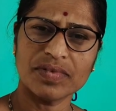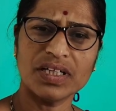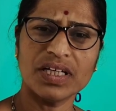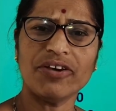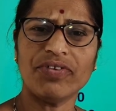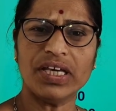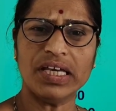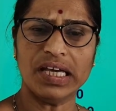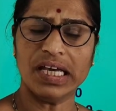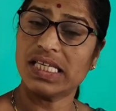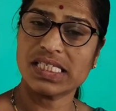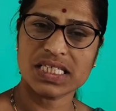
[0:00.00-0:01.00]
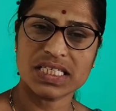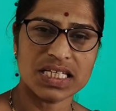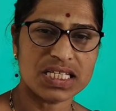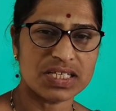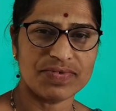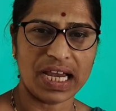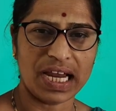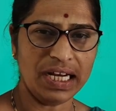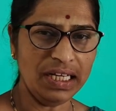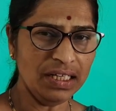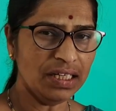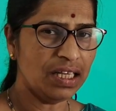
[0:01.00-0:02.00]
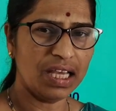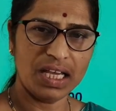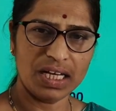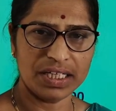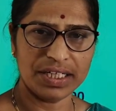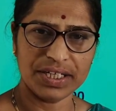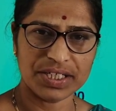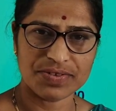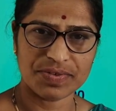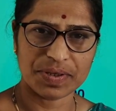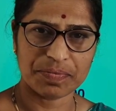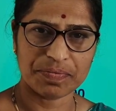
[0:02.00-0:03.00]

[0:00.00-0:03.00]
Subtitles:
TV, LCD TV and LED TV.